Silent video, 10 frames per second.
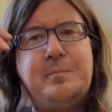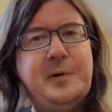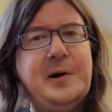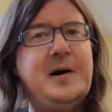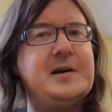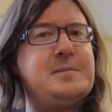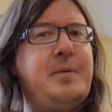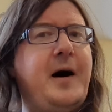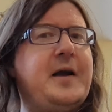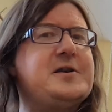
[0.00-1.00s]
But
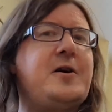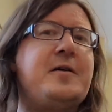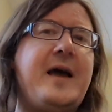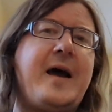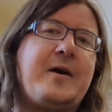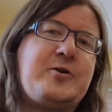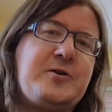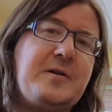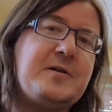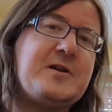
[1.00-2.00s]
by his own
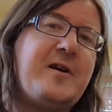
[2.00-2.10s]
actions,